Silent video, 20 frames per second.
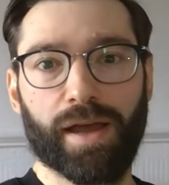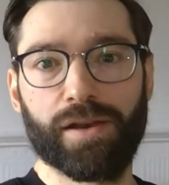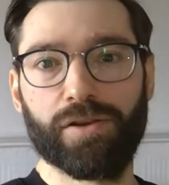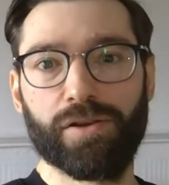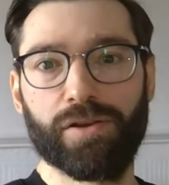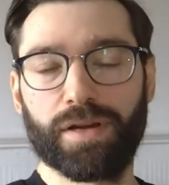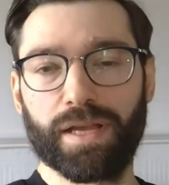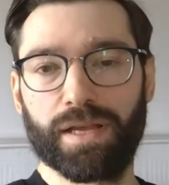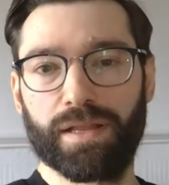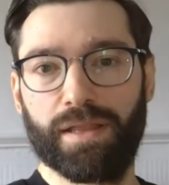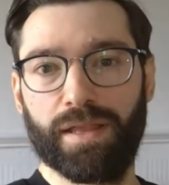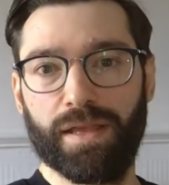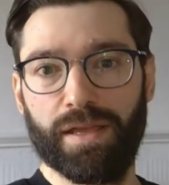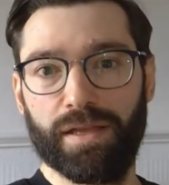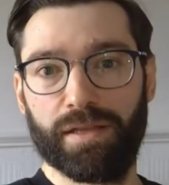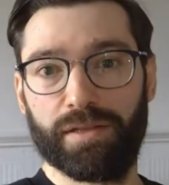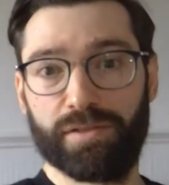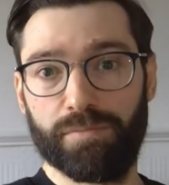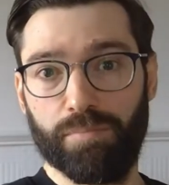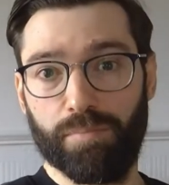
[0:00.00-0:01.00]
and look at
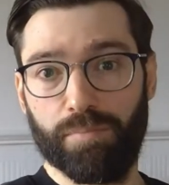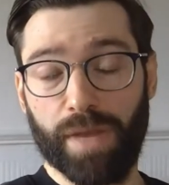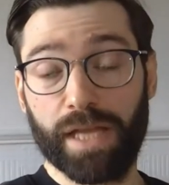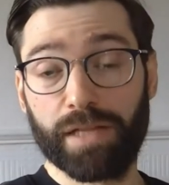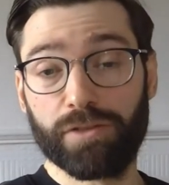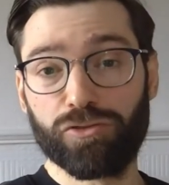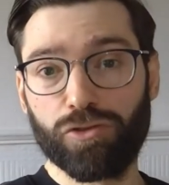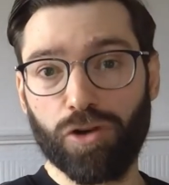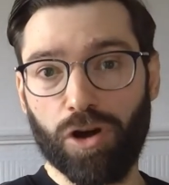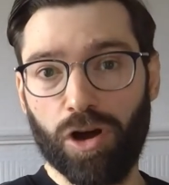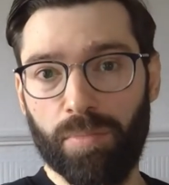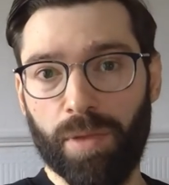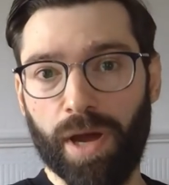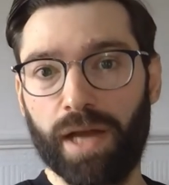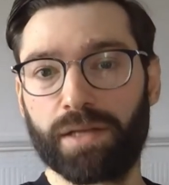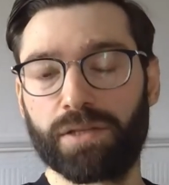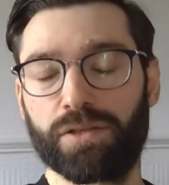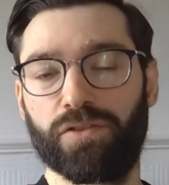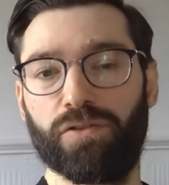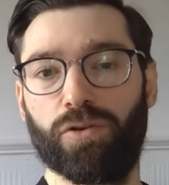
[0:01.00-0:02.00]
the main
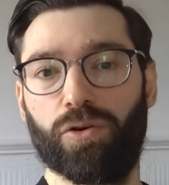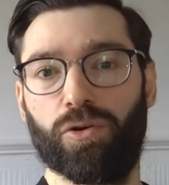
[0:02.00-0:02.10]
drawbacks or,